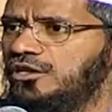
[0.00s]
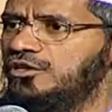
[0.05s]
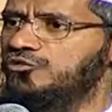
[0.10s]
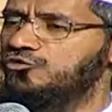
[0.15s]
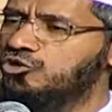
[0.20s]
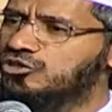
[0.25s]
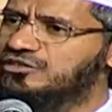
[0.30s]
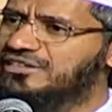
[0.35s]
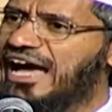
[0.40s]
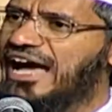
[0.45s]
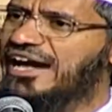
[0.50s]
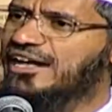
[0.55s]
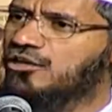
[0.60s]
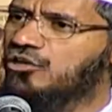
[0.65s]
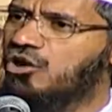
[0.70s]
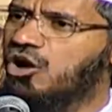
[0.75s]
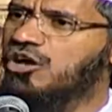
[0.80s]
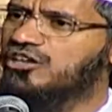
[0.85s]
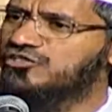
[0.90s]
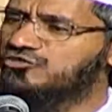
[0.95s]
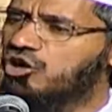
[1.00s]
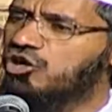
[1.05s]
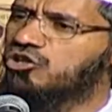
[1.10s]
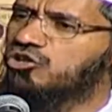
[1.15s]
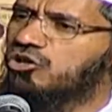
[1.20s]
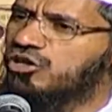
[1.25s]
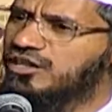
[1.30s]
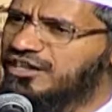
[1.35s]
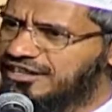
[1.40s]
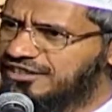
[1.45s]
So that law is not
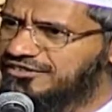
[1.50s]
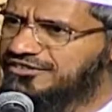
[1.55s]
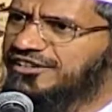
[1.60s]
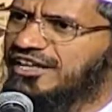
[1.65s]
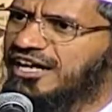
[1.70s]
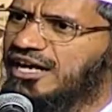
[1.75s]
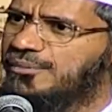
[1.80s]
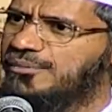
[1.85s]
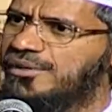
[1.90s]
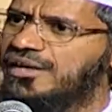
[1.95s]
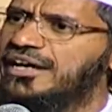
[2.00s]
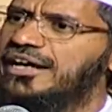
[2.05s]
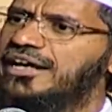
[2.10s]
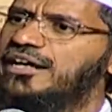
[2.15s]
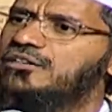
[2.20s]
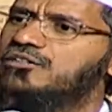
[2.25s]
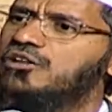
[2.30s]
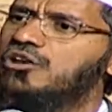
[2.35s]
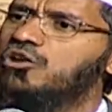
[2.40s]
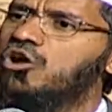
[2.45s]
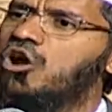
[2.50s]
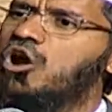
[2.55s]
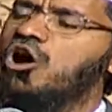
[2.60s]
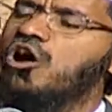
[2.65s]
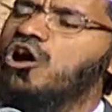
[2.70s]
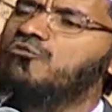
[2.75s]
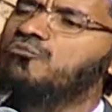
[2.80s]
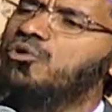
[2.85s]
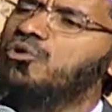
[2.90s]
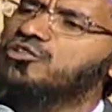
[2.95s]
only in Islam, it's the law
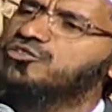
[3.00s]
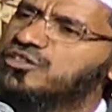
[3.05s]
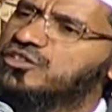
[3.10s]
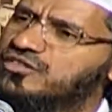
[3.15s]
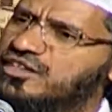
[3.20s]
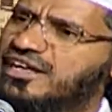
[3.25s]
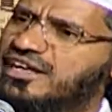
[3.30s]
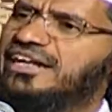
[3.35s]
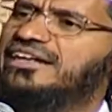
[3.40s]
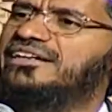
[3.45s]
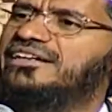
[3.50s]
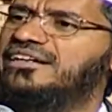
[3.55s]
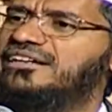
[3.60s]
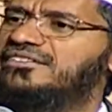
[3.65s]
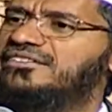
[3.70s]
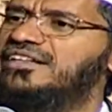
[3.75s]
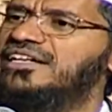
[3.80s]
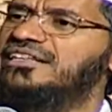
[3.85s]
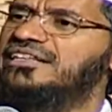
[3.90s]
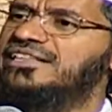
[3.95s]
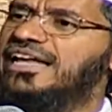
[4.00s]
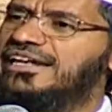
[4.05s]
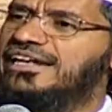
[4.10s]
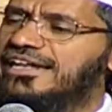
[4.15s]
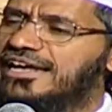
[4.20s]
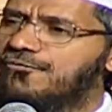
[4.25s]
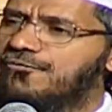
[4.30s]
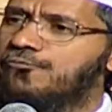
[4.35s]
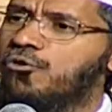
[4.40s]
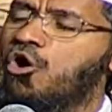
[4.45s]
of most of the countries. That
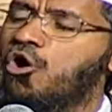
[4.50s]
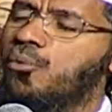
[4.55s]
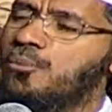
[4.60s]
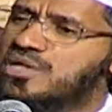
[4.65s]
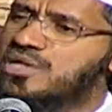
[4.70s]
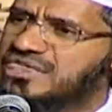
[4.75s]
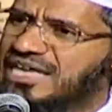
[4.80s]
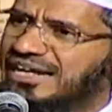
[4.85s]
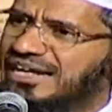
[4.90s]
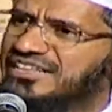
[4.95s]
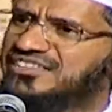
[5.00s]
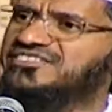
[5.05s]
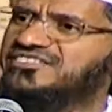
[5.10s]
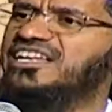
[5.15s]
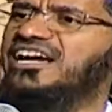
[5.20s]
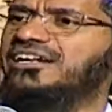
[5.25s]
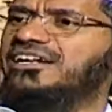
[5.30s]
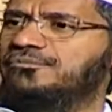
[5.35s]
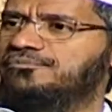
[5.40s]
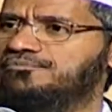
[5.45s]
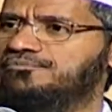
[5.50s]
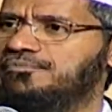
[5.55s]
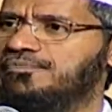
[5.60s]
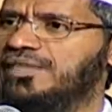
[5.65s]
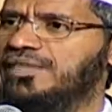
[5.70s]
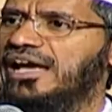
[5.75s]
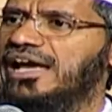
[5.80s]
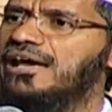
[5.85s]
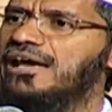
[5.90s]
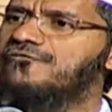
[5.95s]
if homicide is done,
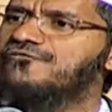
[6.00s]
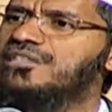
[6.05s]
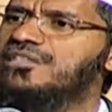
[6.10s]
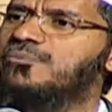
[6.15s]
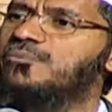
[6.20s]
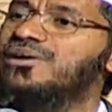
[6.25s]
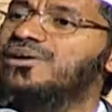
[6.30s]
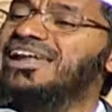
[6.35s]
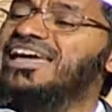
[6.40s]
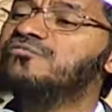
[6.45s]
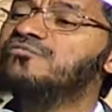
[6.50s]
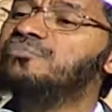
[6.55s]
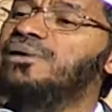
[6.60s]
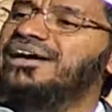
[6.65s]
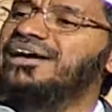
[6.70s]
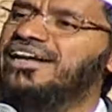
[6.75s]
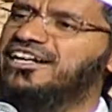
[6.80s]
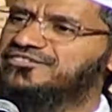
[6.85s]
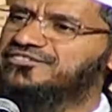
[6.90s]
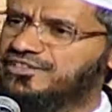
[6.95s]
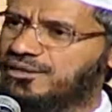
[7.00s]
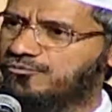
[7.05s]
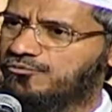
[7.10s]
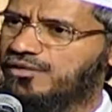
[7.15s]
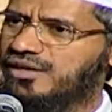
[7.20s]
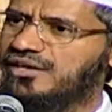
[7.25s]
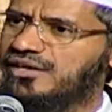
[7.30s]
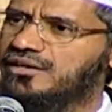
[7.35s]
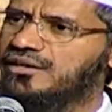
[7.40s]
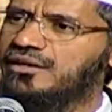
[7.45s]
if someone has murdered
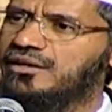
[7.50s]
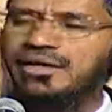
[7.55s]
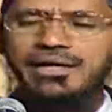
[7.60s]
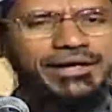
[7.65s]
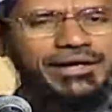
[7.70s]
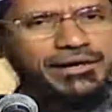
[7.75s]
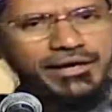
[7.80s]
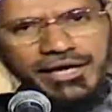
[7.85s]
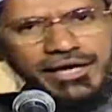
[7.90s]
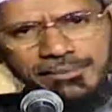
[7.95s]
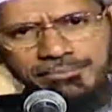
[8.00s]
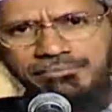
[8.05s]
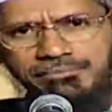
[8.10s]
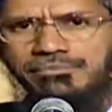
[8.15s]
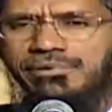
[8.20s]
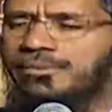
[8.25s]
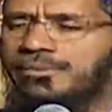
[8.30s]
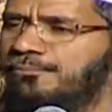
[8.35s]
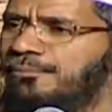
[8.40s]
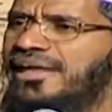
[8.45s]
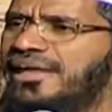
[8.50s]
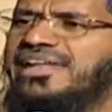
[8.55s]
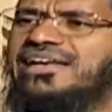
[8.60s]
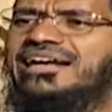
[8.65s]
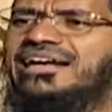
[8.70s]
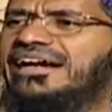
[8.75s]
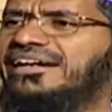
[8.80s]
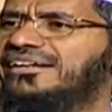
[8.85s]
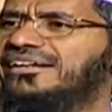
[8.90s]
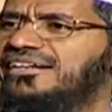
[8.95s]
someone, in many
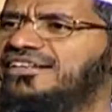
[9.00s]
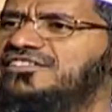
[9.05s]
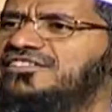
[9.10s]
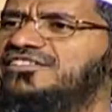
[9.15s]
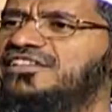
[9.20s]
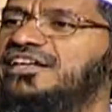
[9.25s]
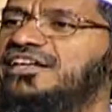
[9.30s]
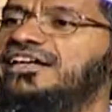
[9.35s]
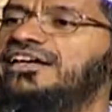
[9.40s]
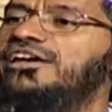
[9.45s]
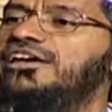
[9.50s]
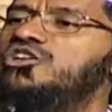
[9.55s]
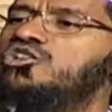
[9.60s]
countries, he